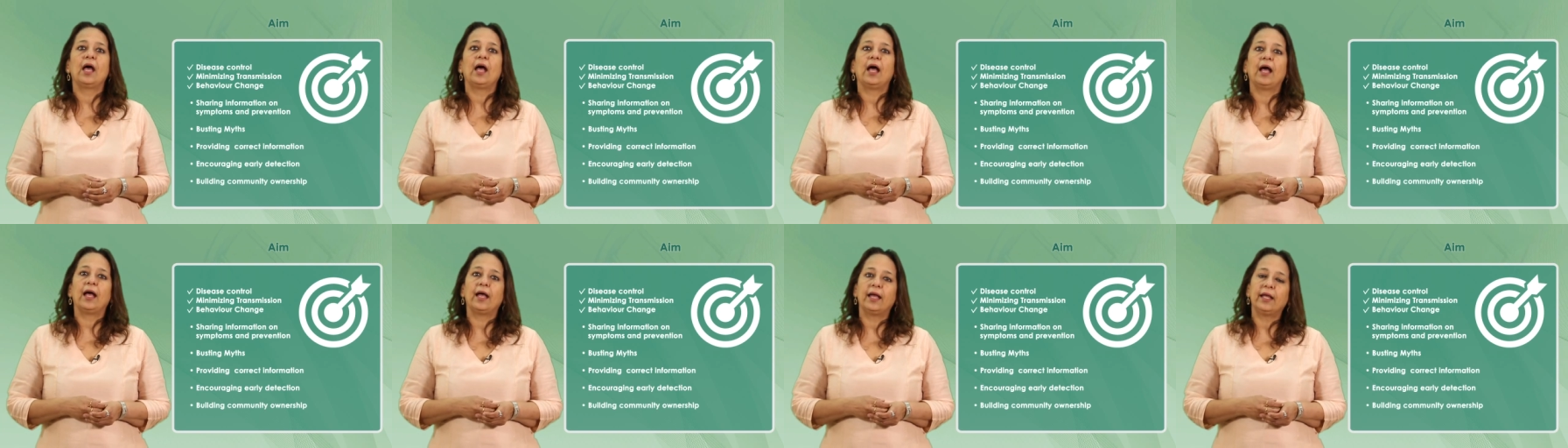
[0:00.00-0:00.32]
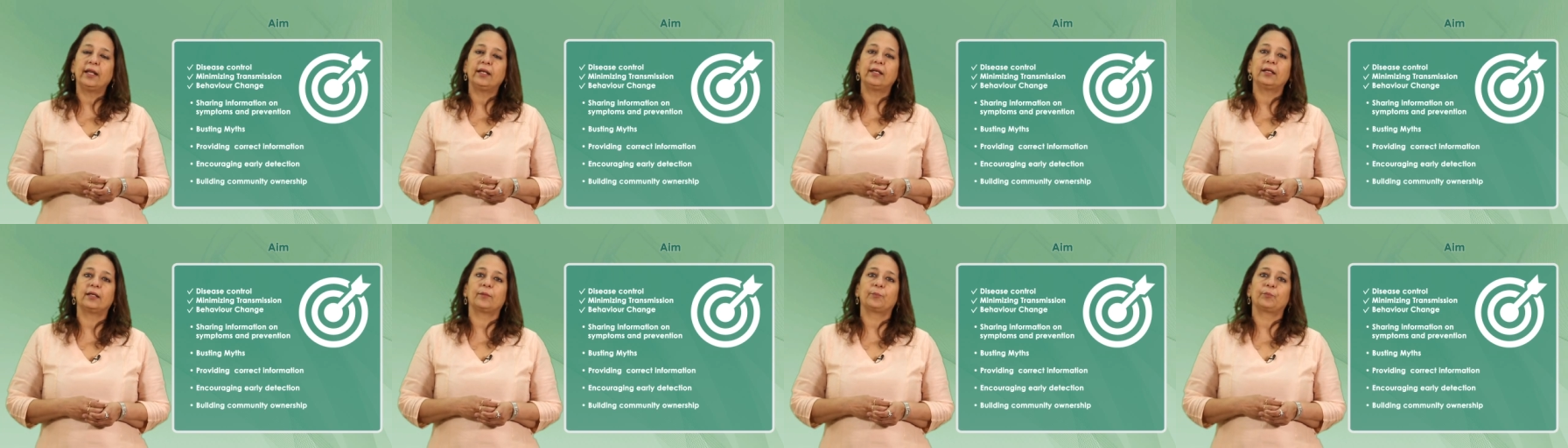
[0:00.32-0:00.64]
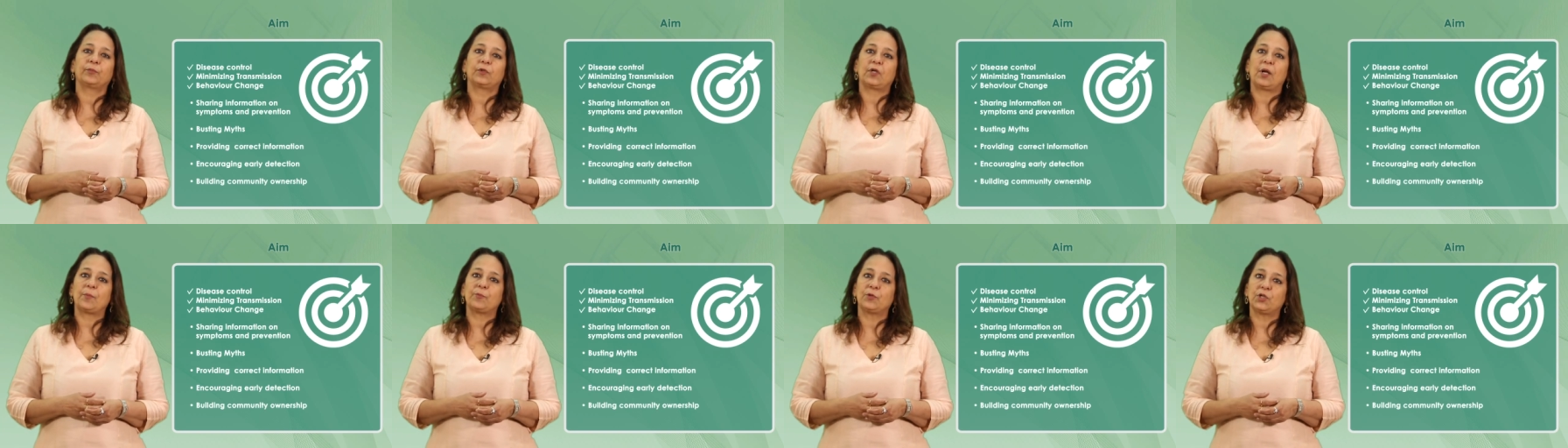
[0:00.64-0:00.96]
and
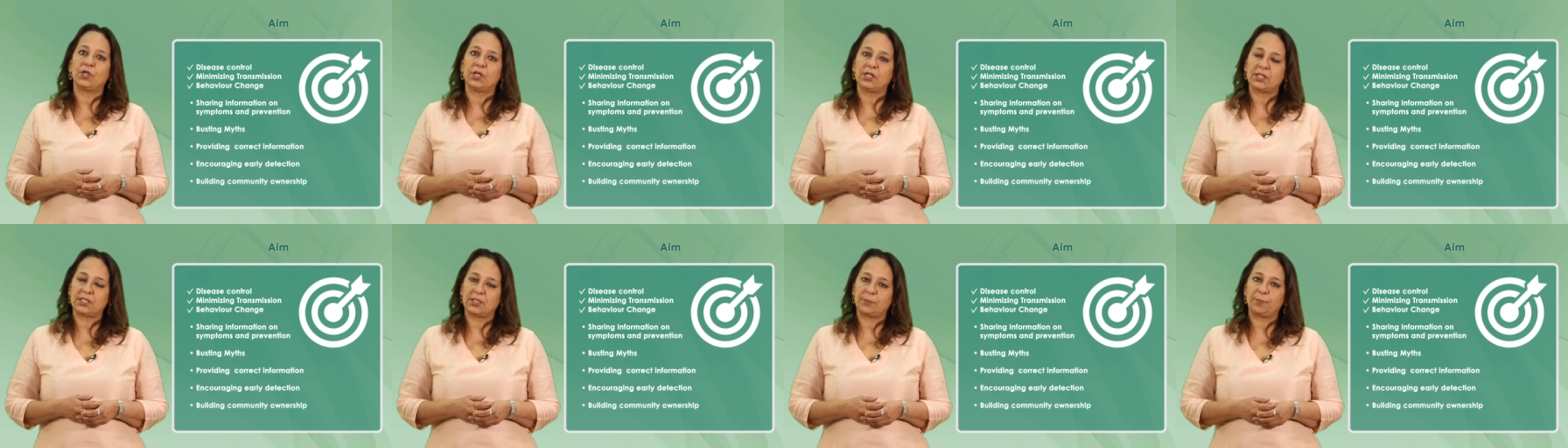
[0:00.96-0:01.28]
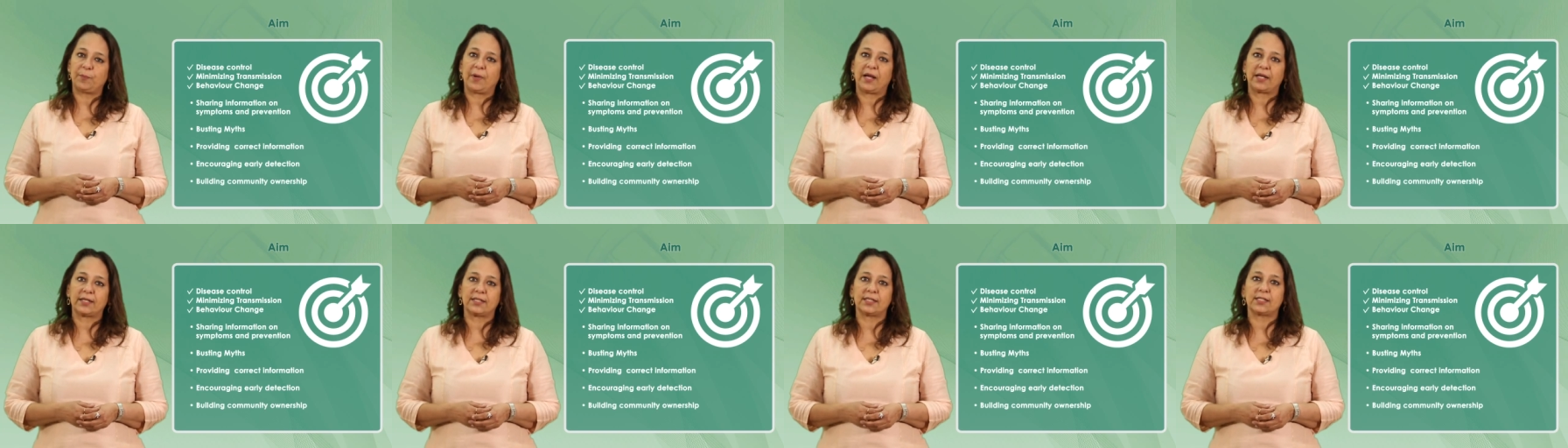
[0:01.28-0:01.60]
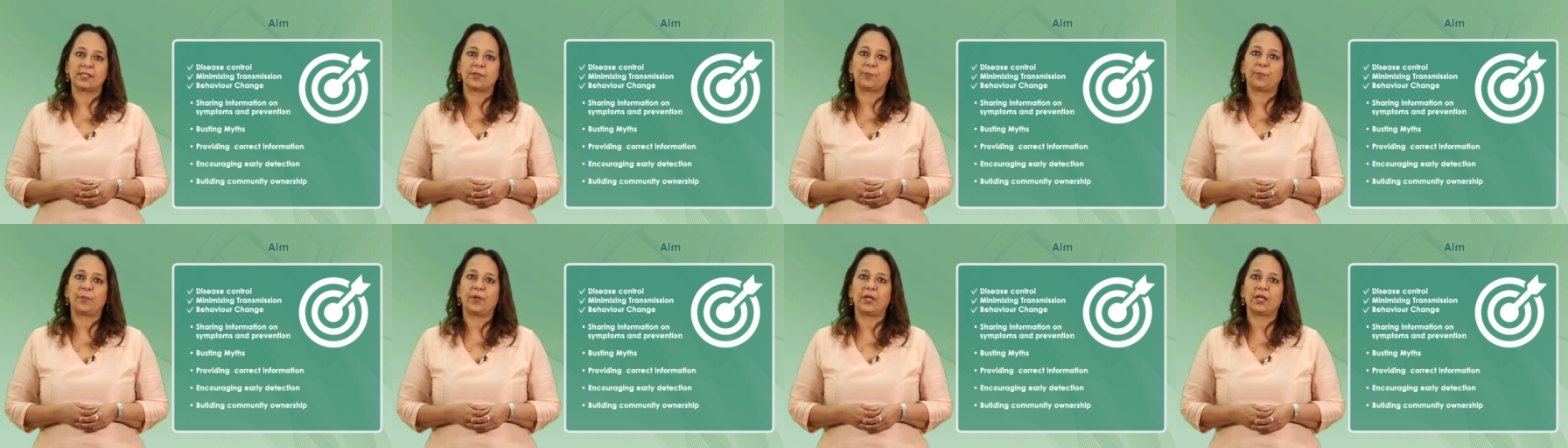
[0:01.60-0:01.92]
community
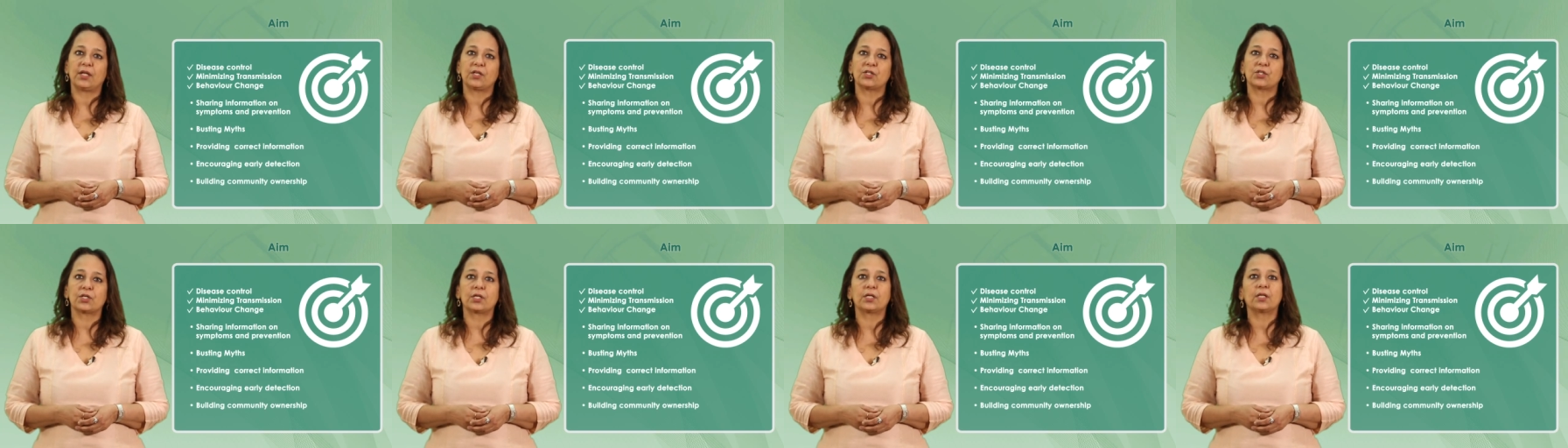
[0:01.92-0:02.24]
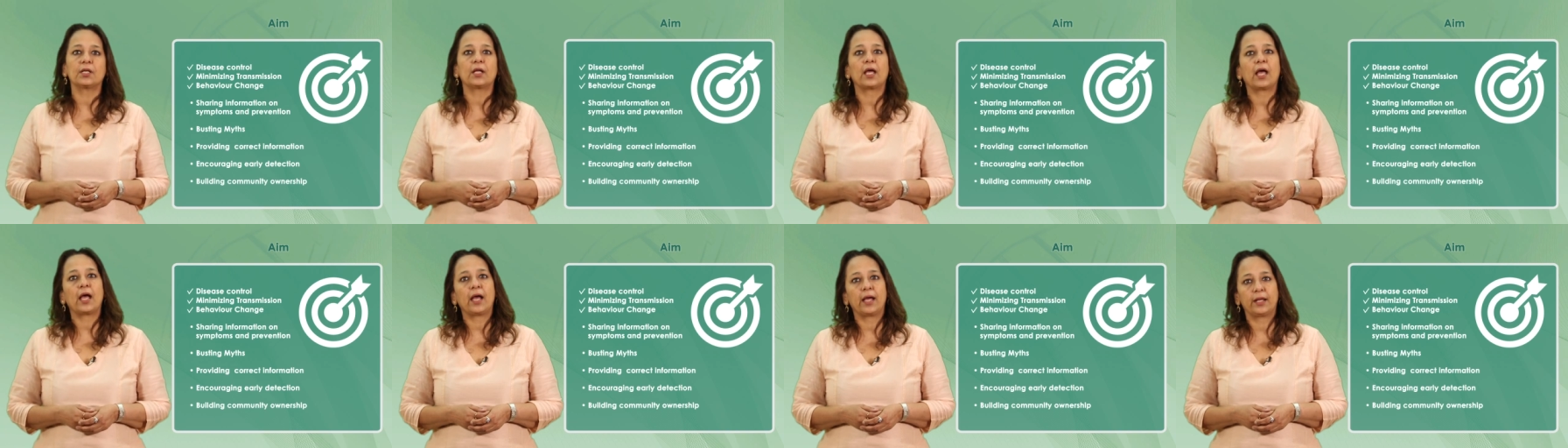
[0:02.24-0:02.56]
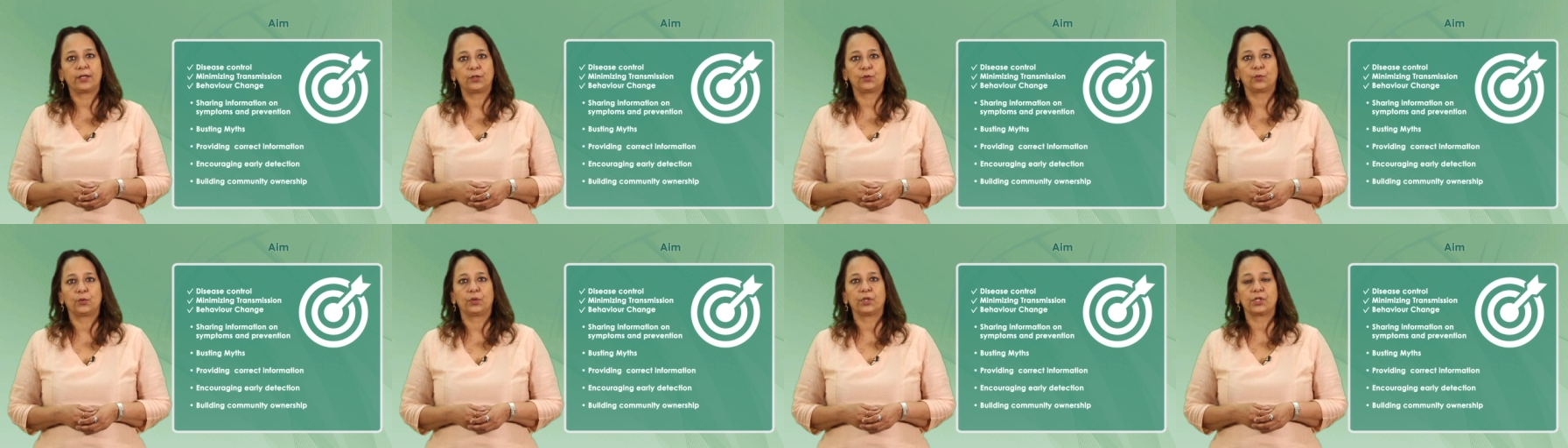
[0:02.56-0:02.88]
participation
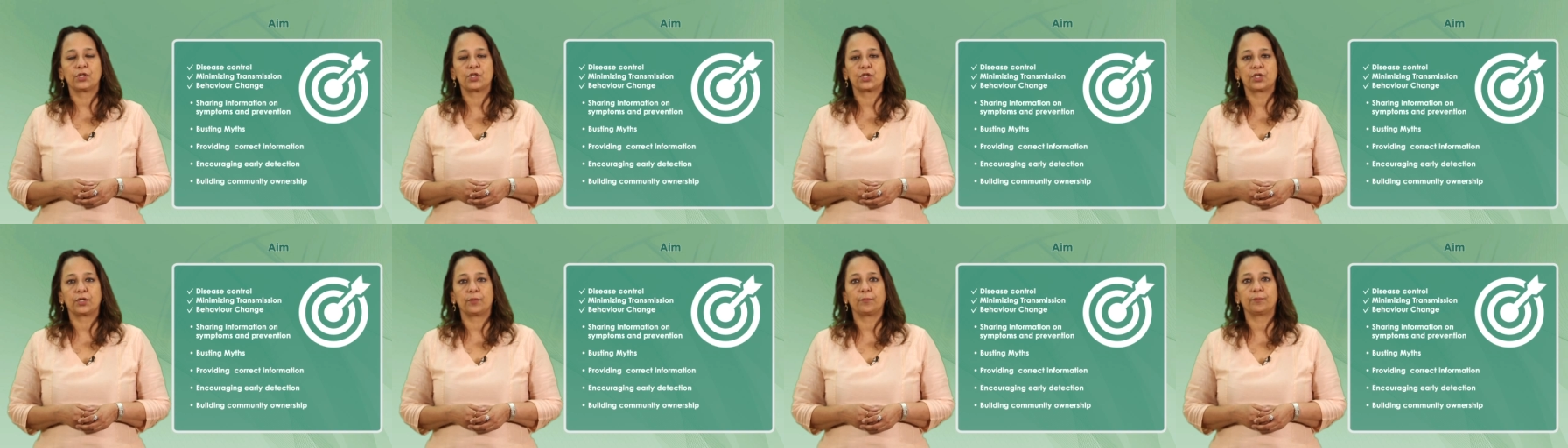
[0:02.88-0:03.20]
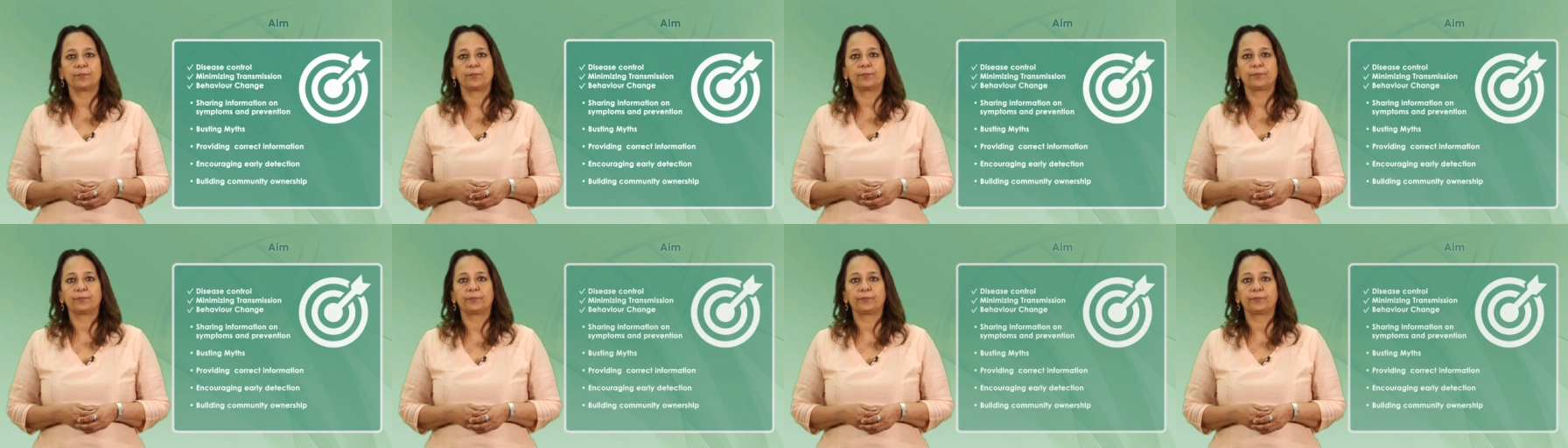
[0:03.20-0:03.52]
and ownership.